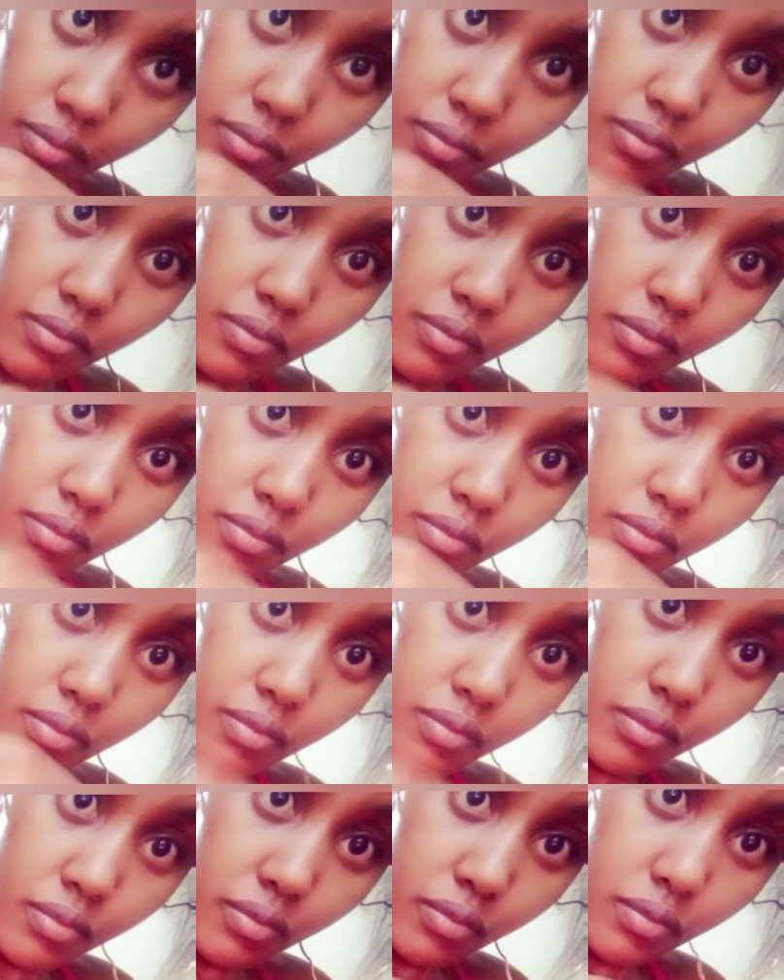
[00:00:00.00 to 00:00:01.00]

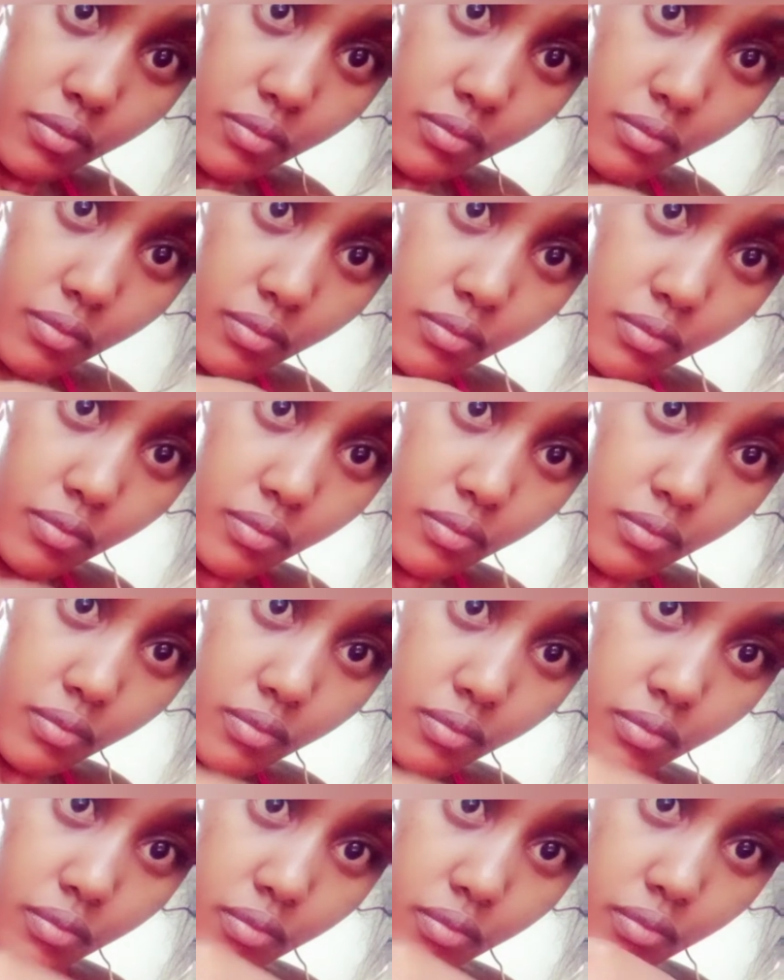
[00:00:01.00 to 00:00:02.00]

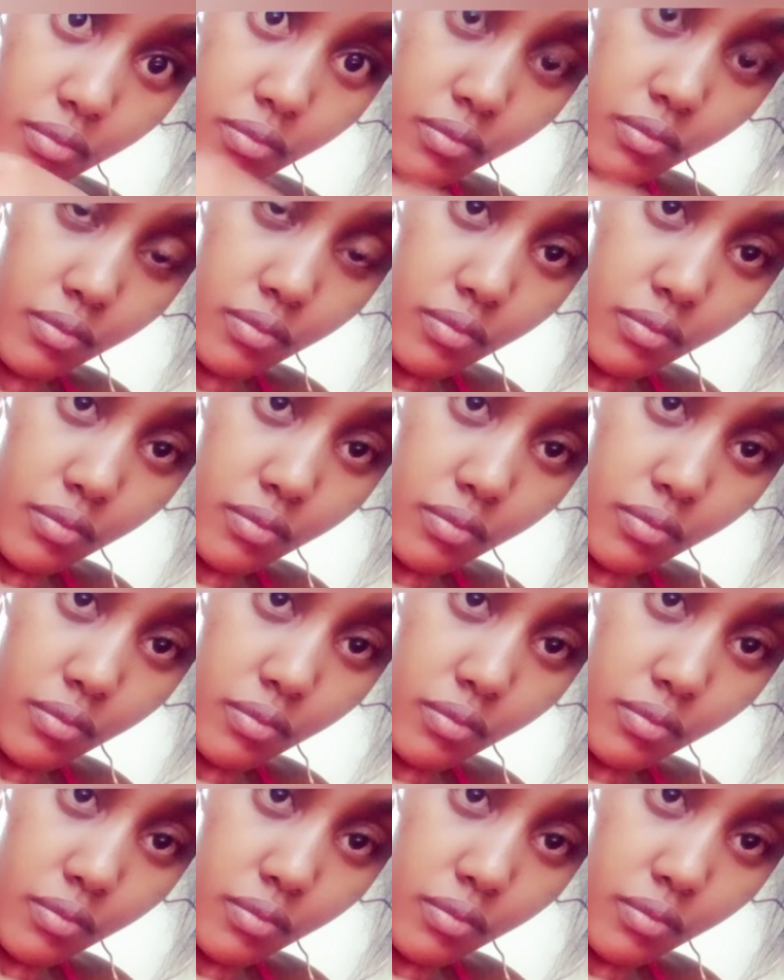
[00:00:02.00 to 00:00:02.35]
Nobody speaks.